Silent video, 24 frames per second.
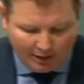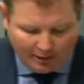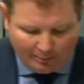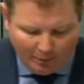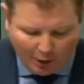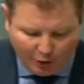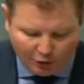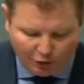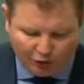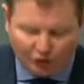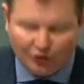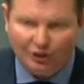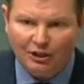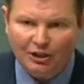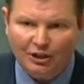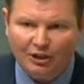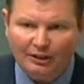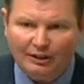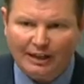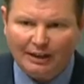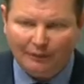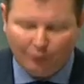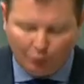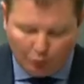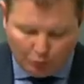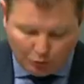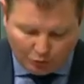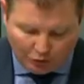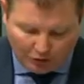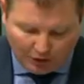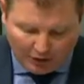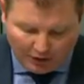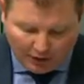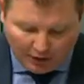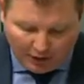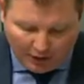the most senior levels
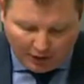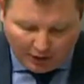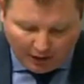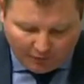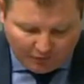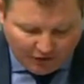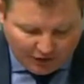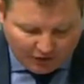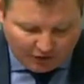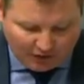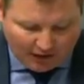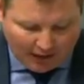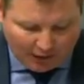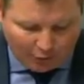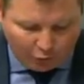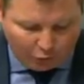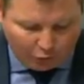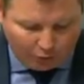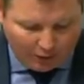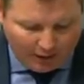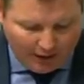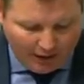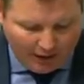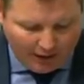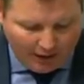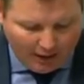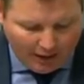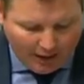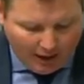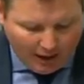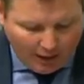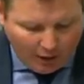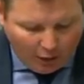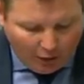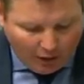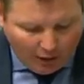of this country,
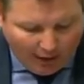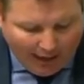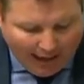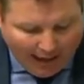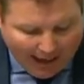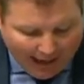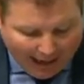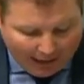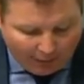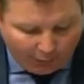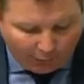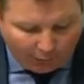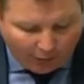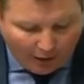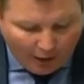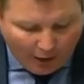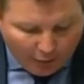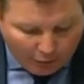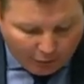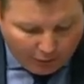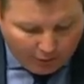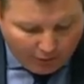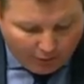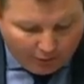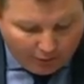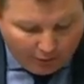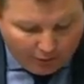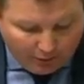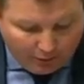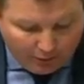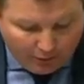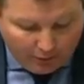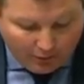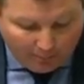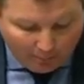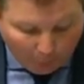as
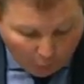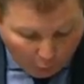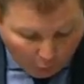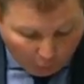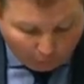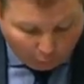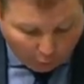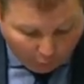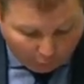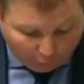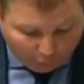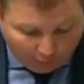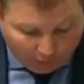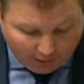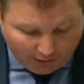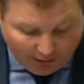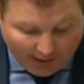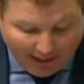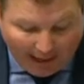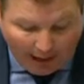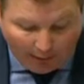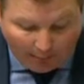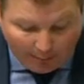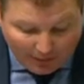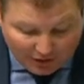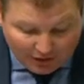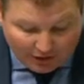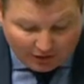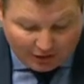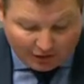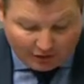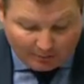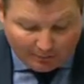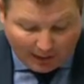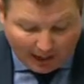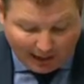the more profit our
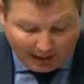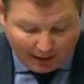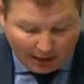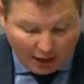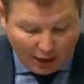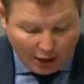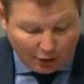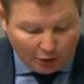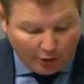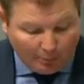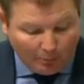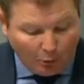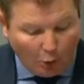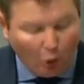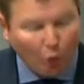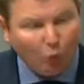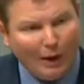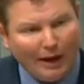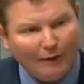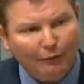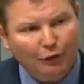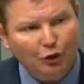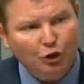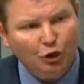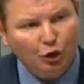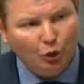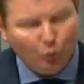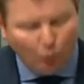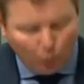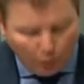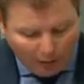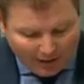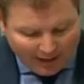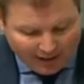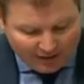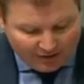businesses make, the more revenue
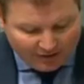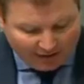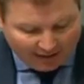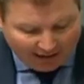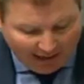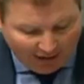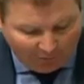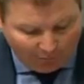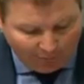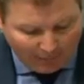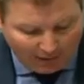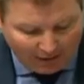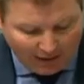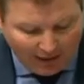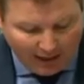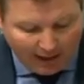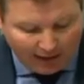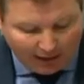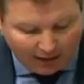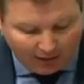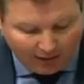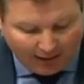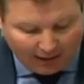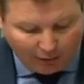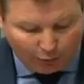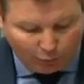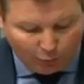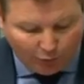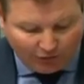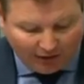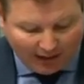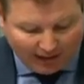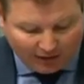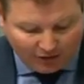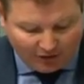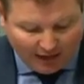we as a government collect through
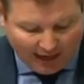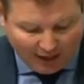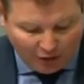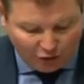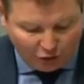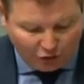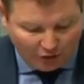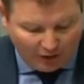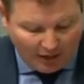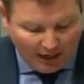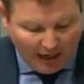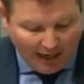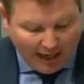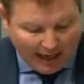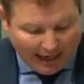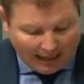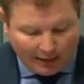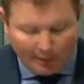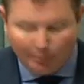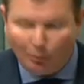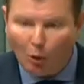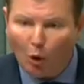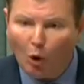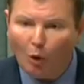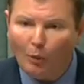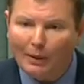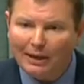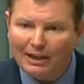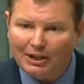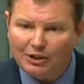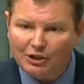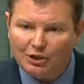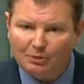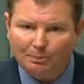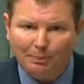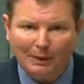taxation, and the more we
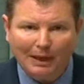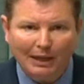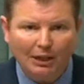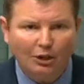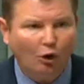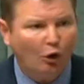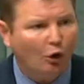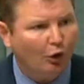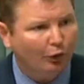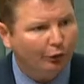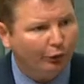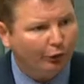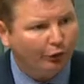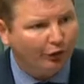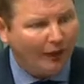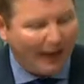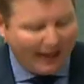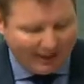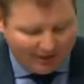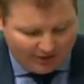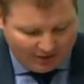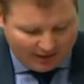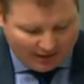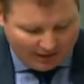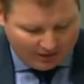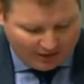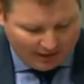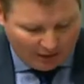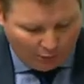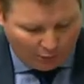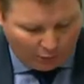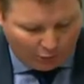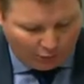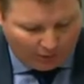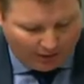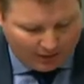can spend on states and
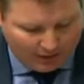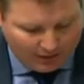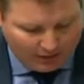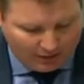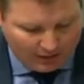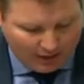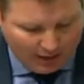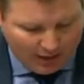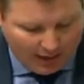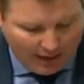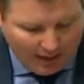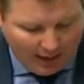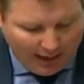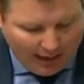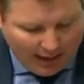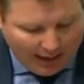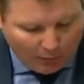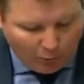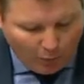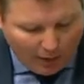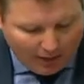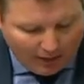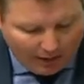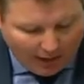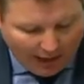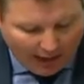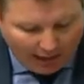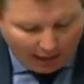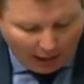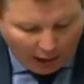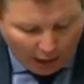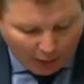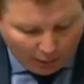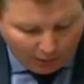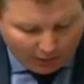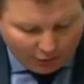territories. And with a
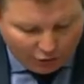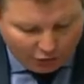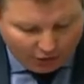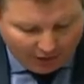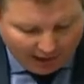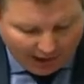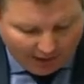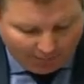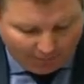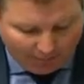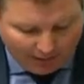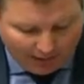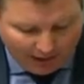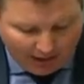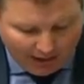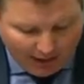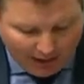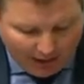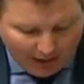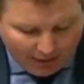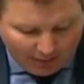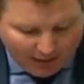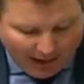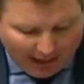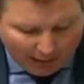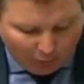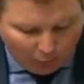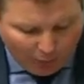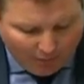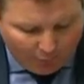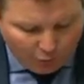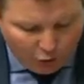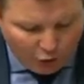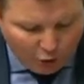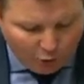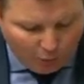coalition government, that
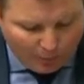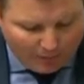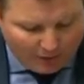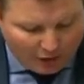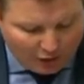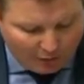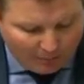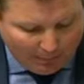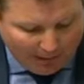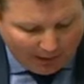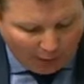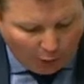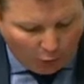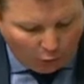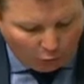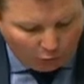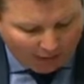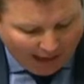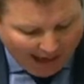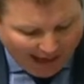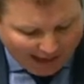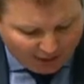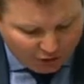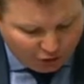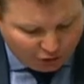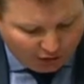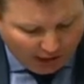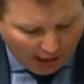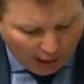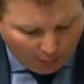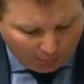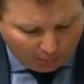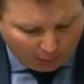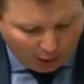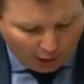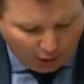revenue will be spent on large-scale
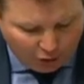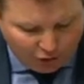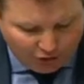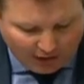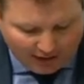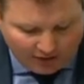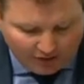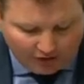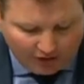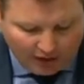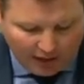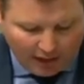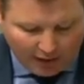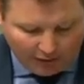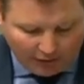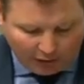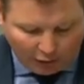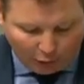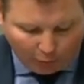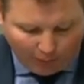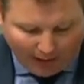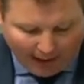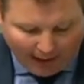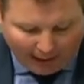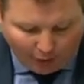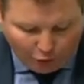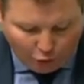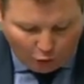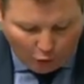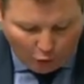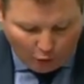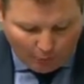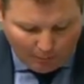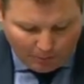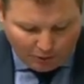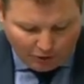projects that create
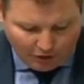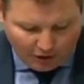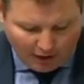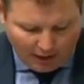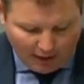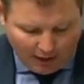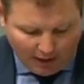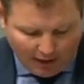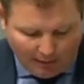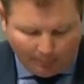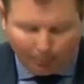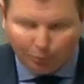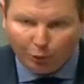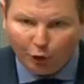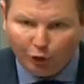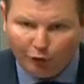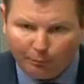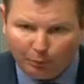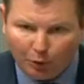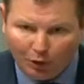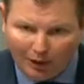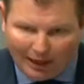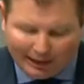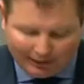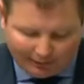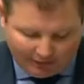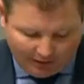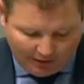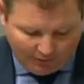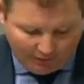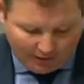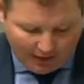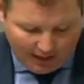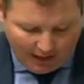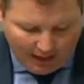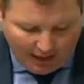jobs, improve
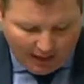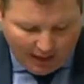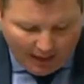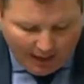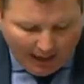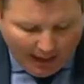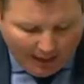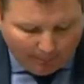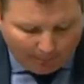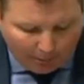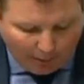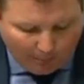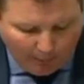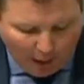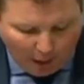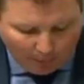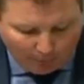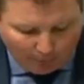productivity and promote